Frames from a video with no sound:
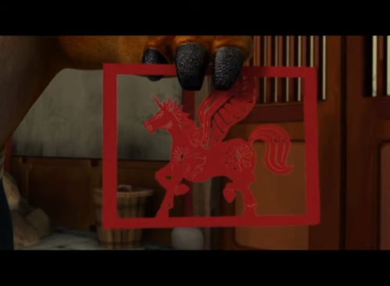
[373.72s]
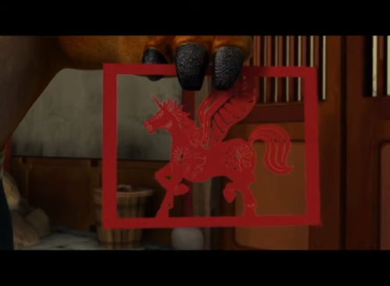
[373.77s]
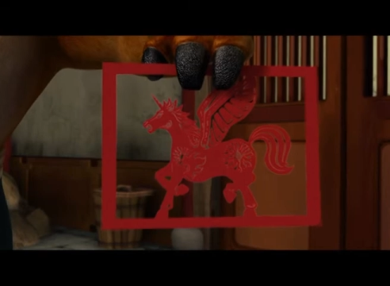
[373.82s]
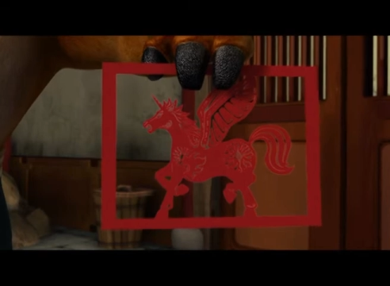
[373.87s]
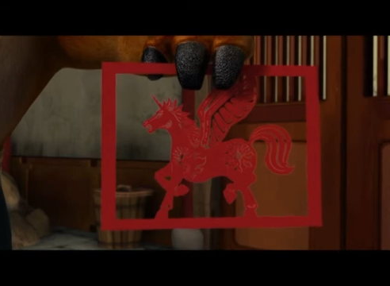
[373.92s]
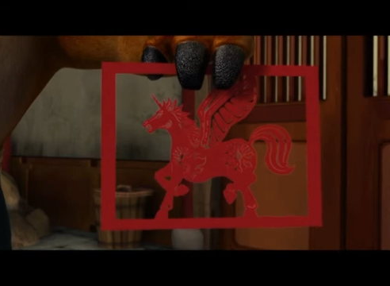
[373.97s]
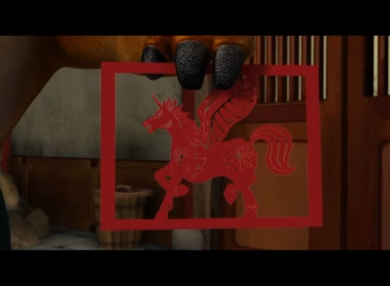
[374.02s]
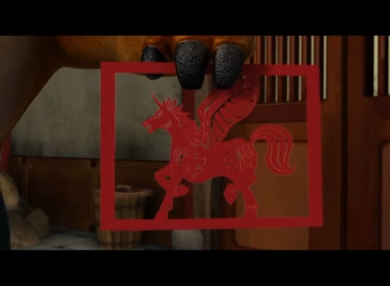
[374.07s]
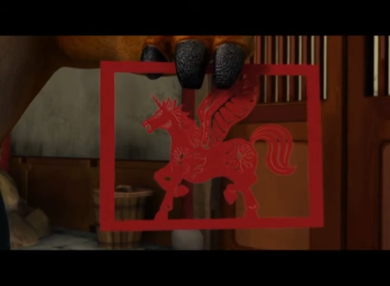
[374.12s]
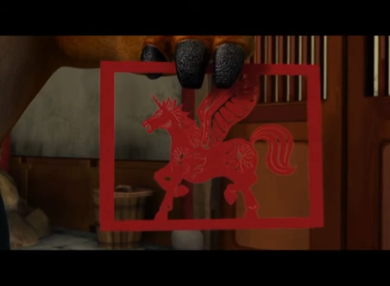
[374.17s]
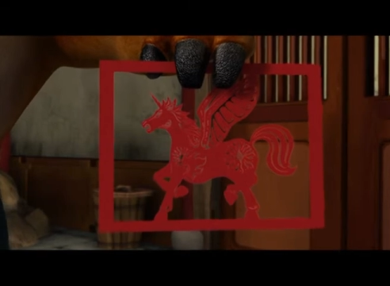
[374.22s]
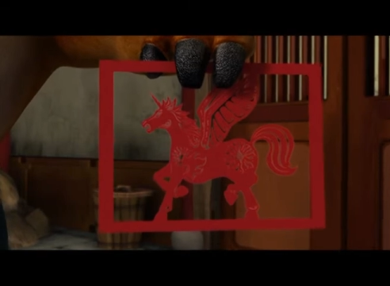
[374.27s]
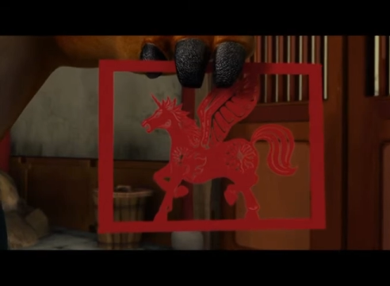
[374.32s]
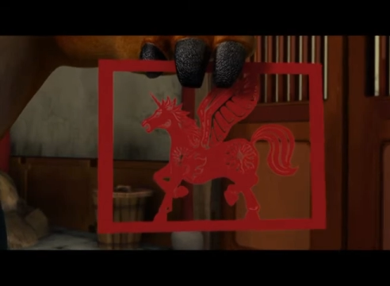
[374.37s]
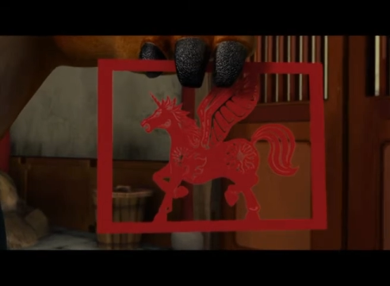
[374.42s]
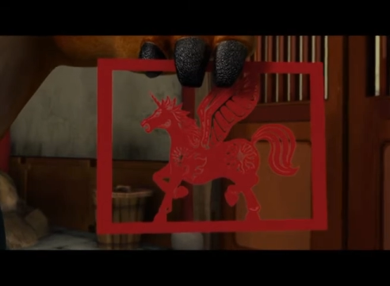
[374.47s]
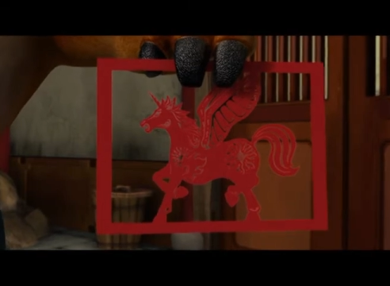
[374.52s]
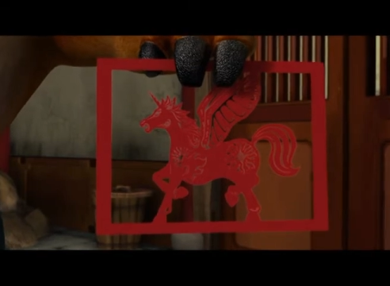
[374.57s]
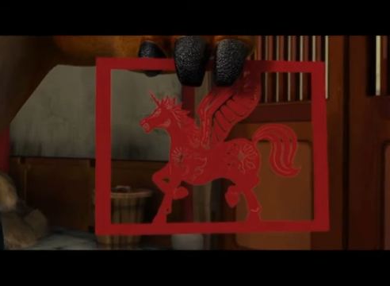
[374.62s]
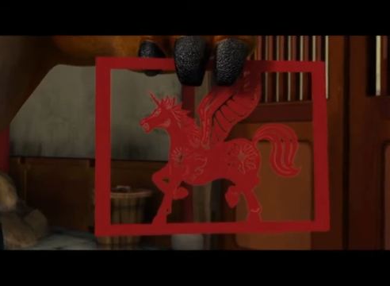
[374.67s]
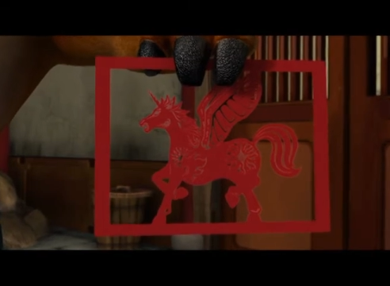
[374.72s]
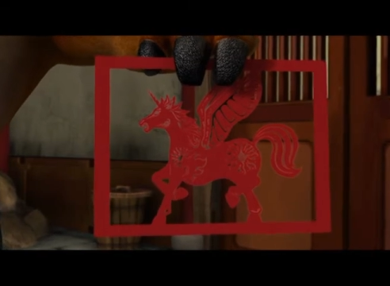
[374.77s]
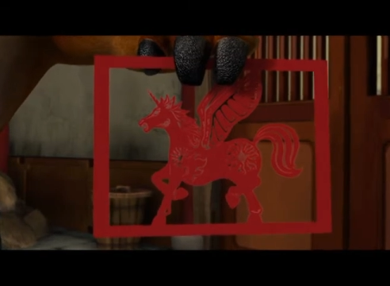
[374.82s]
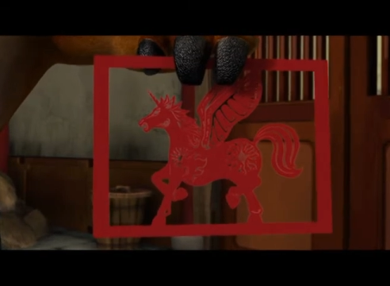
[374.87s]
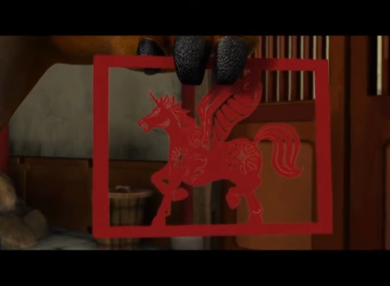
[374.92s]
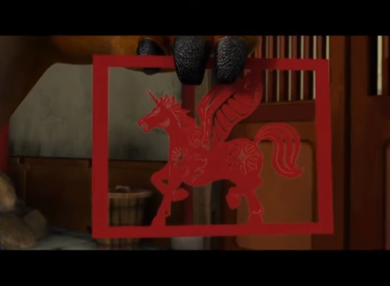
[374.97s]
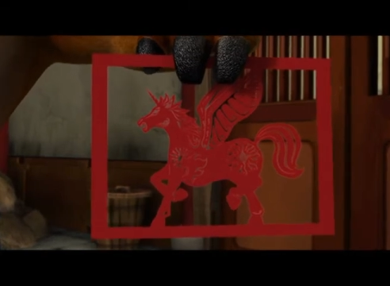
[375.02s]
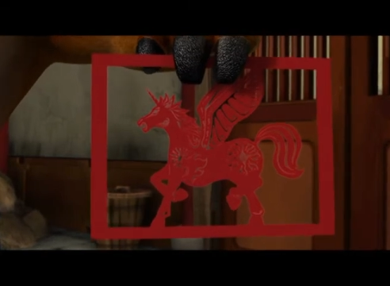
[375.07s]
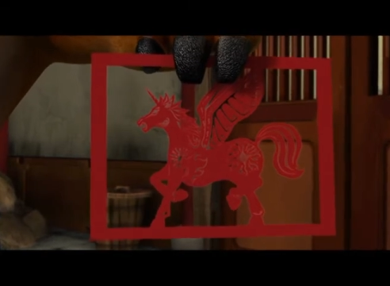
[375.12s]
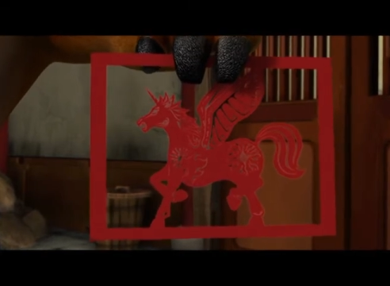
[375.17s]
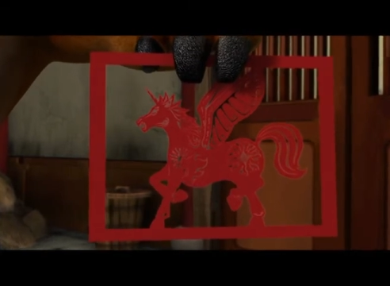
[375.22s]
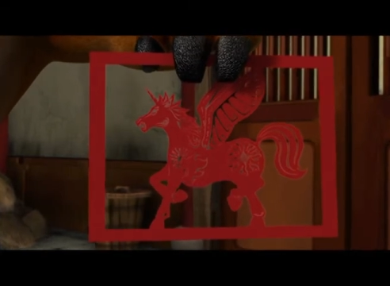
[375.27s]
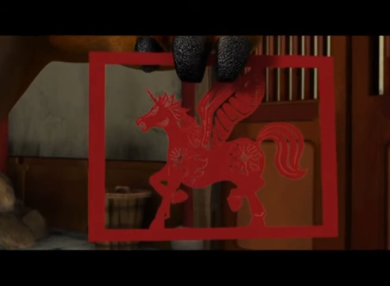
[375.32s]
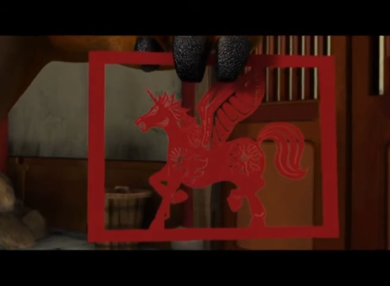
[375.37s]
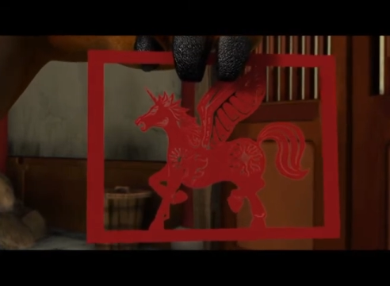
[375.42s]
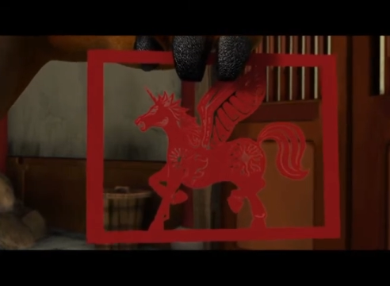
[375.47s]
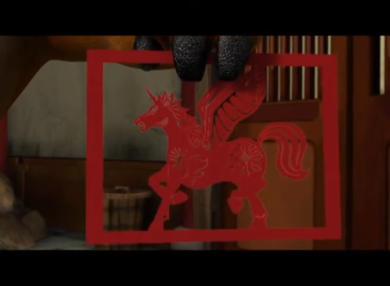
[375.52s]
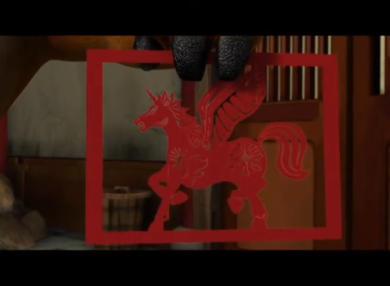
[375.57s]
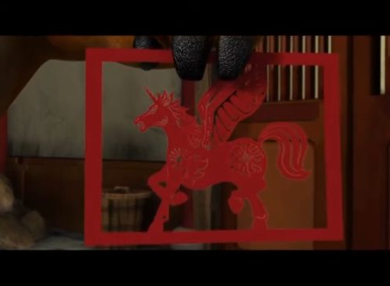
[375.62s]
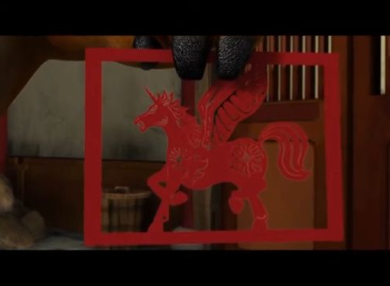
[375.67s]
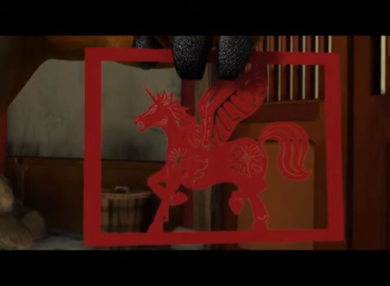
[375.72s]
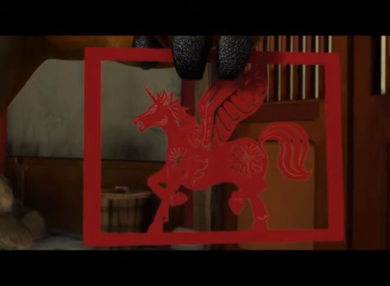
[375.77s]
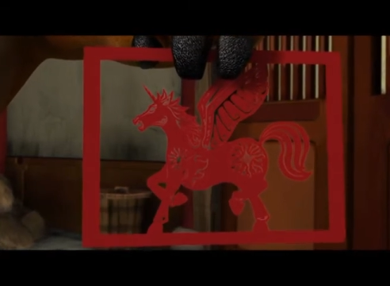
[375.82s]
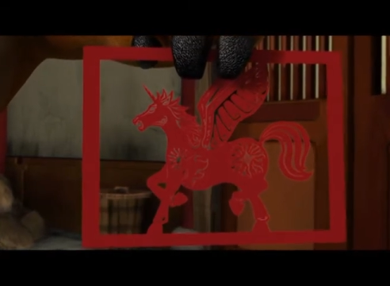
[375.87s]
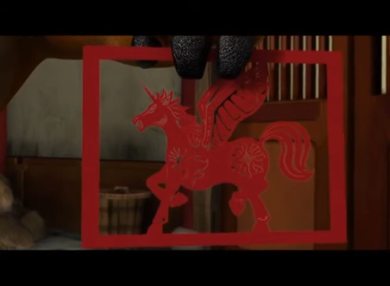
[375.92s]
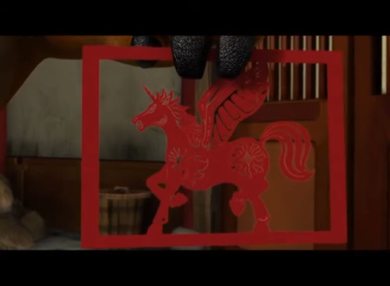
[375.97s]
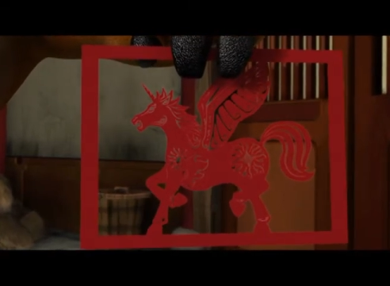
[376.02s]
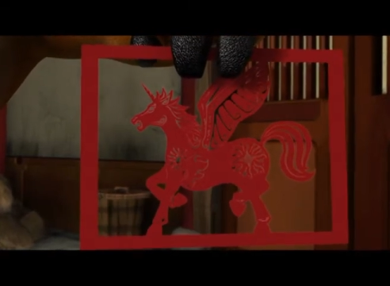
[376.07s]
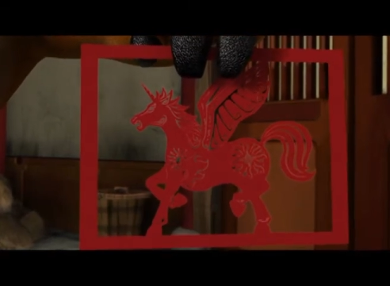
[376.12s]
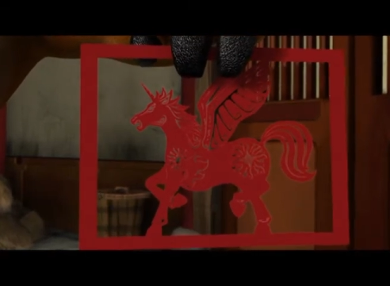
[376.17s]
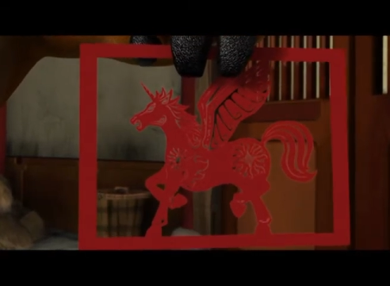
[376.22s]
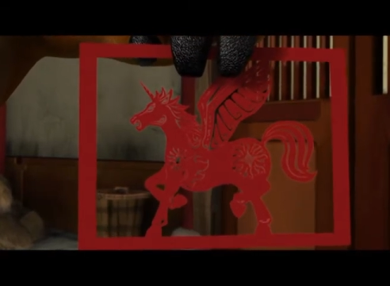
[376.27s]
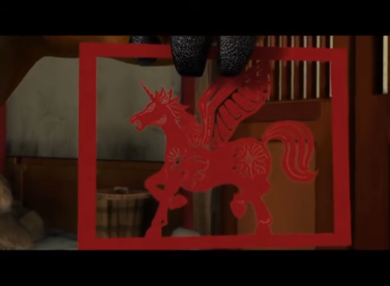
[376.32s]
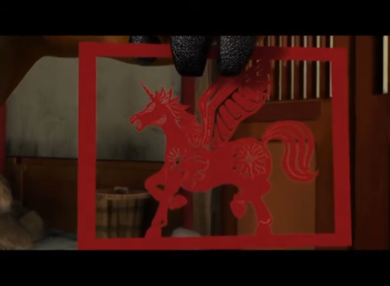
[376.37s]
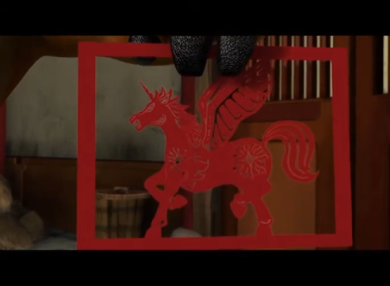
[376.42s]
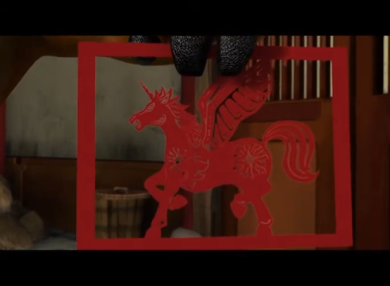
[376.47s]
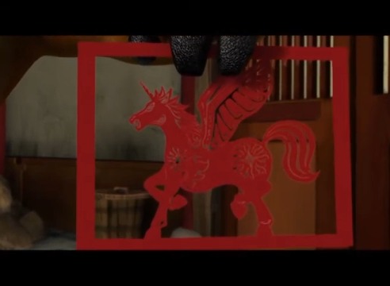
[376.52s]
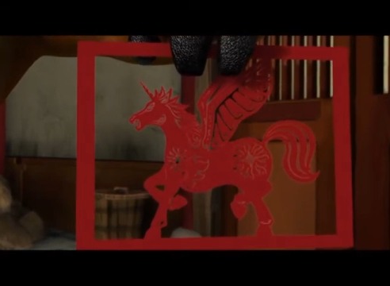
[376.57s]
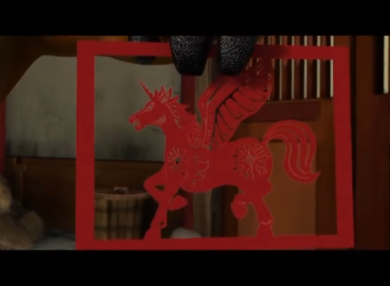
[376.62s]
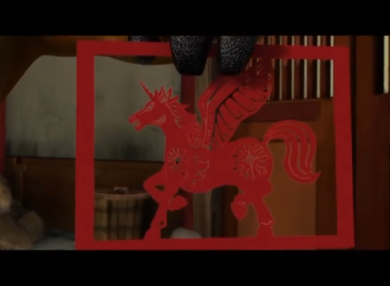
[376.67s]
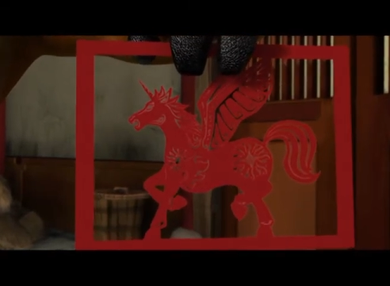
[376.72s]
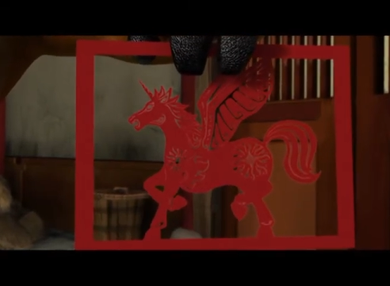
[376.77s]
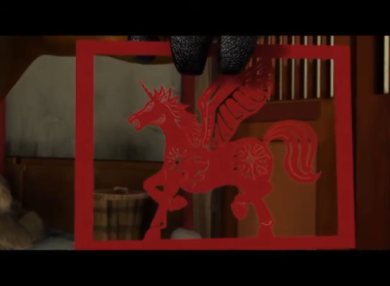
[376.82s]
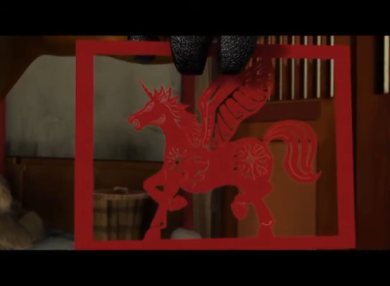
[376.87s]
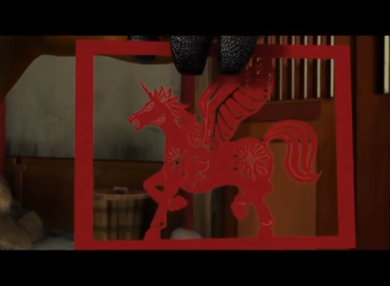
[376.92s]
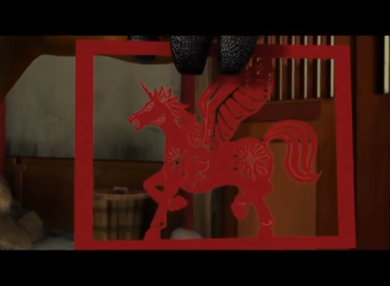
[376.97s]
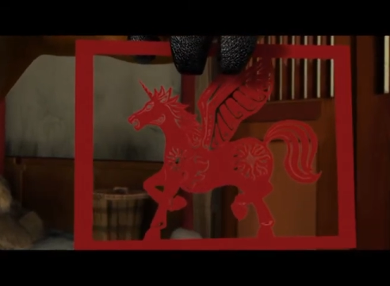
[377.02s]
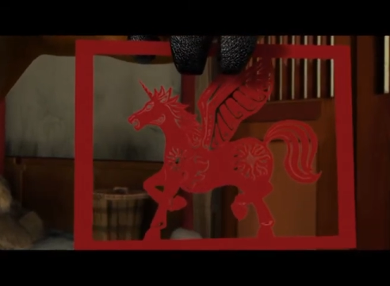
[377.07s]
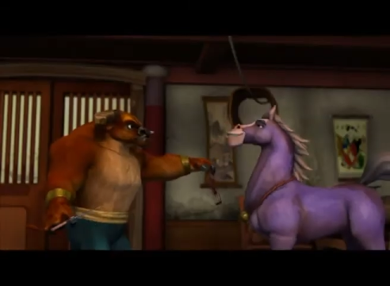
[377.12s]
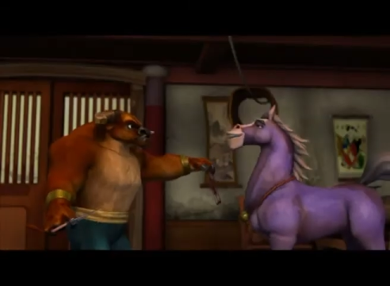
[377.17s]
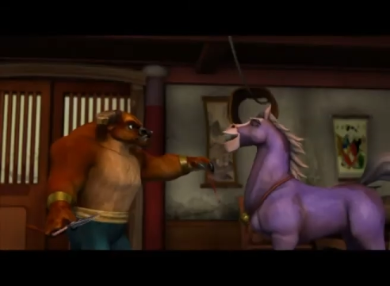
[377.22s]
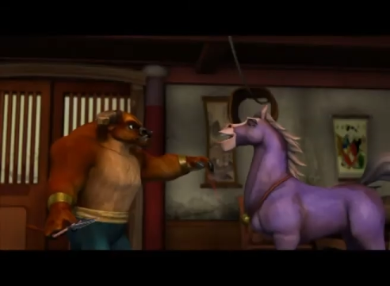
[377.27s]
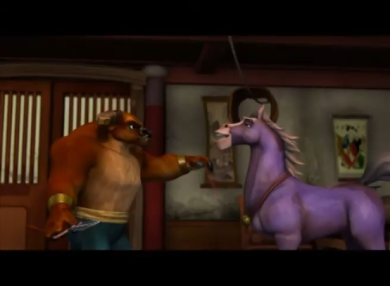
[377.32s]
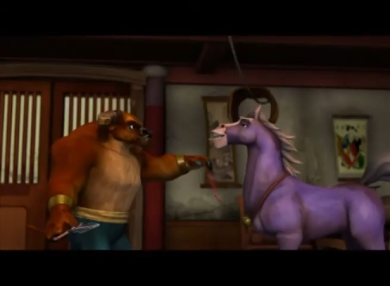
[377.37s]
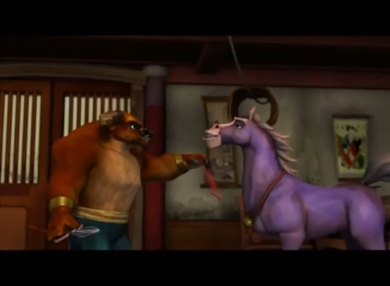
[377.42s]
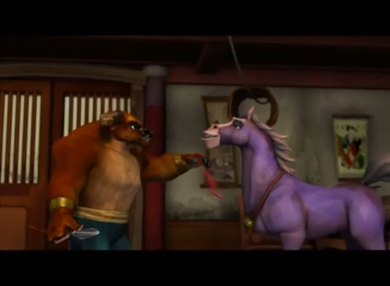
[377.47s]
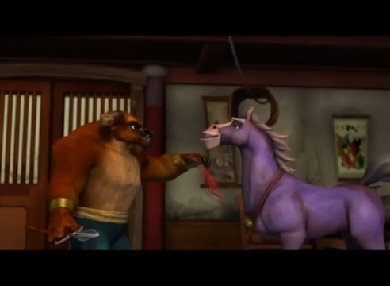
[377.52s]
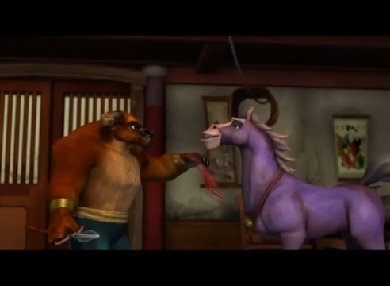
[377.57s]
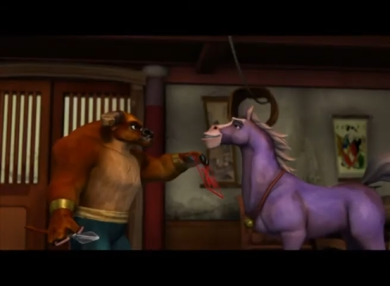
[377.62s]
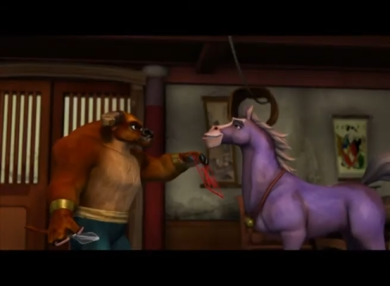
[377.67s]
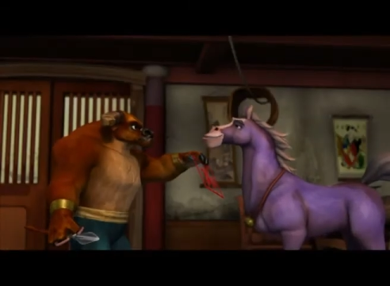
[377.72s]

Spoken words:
[unreadable: no face in view]